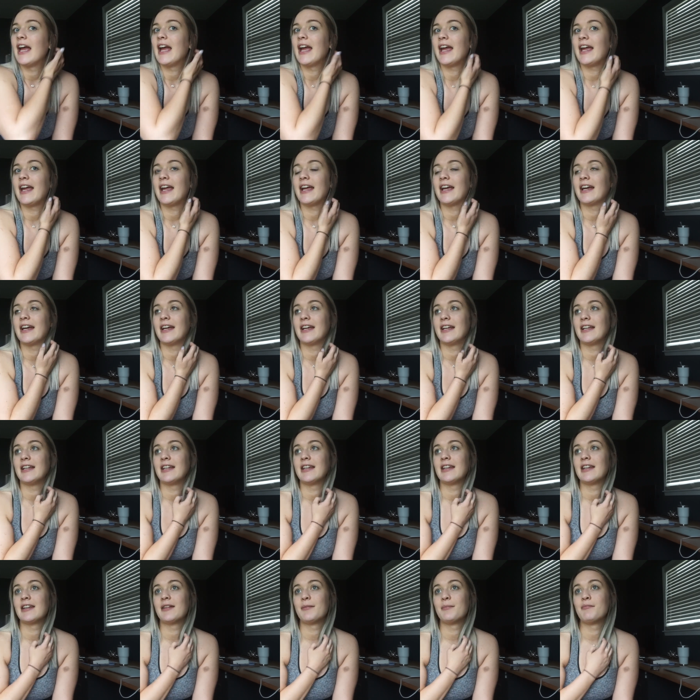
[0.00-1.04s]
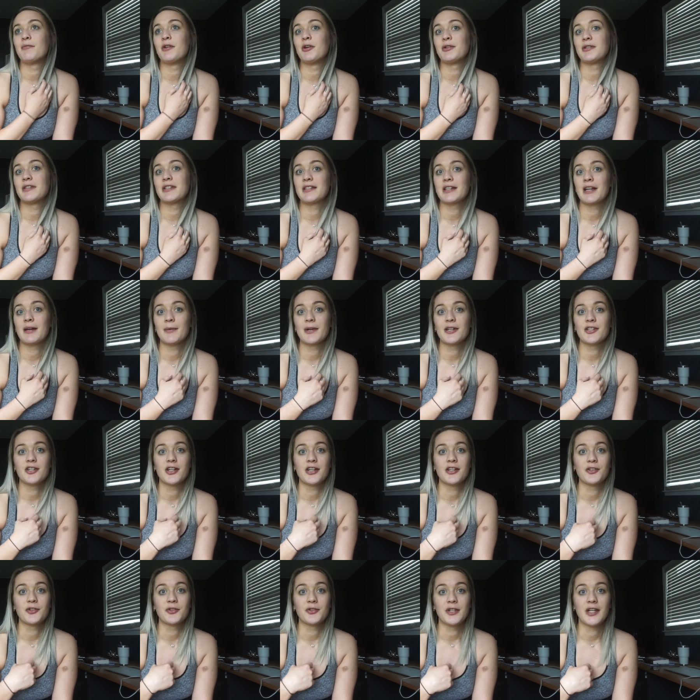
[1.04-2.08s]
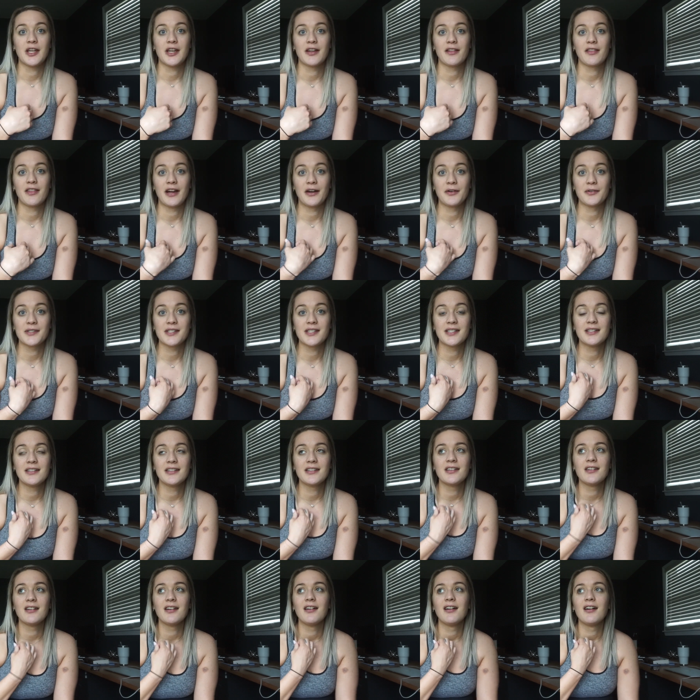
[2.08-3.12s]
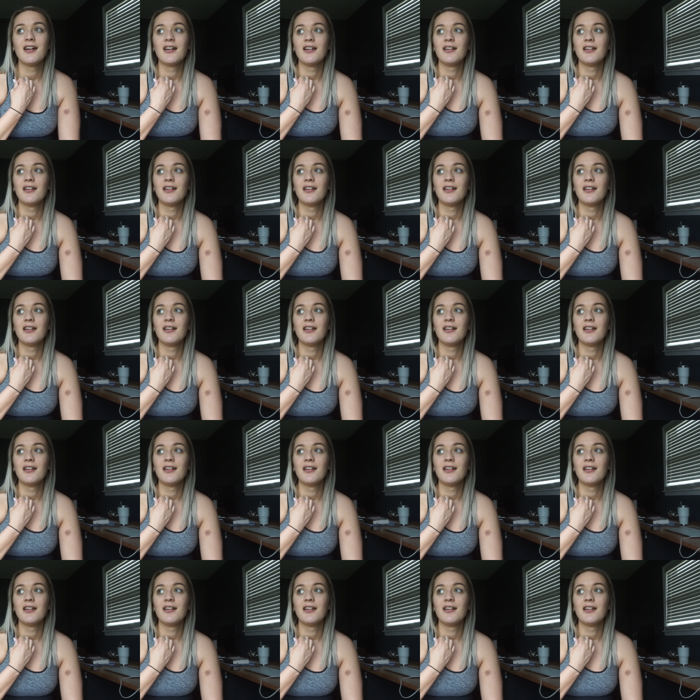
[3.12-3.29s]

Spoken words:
And most of the time I tried to only eat 1,000.